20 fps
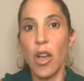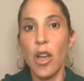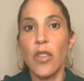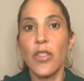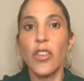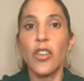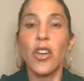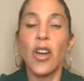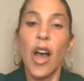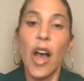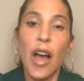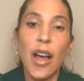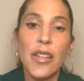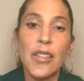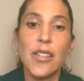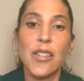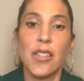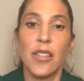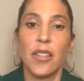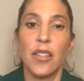They're
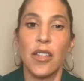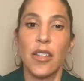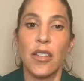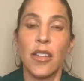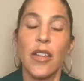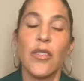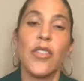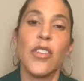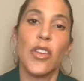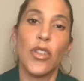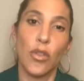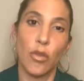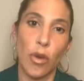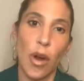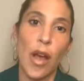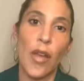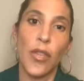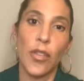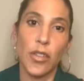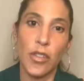constantly living
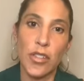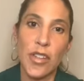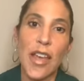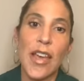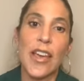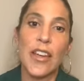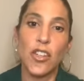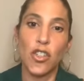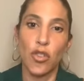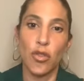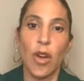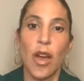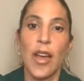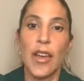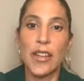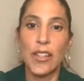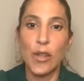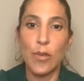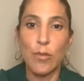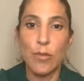throughout their day
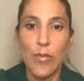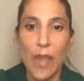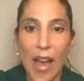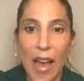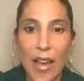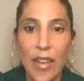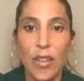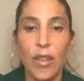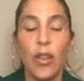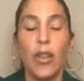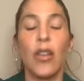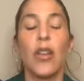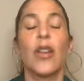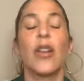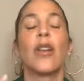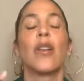trying to battle